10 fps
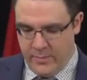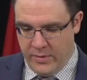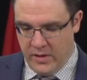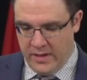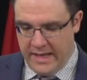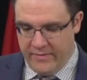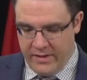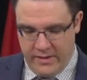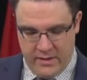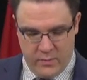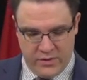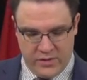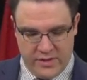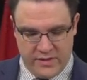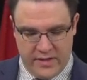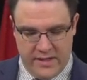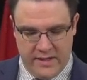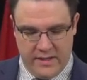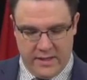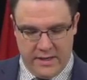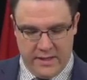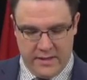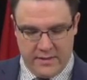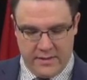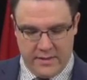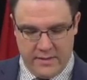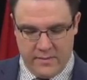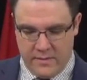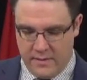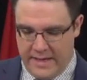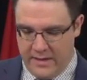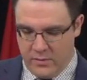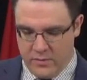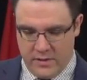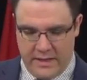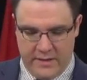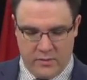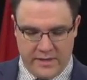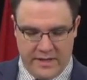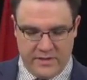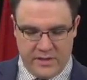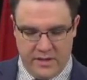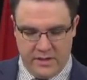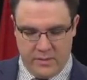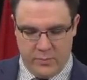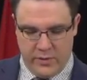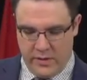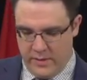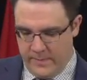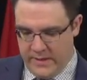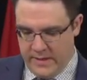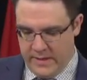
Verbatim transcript: Bill eleven, which is the uh, the landlord the landlord tenancy uh, bill,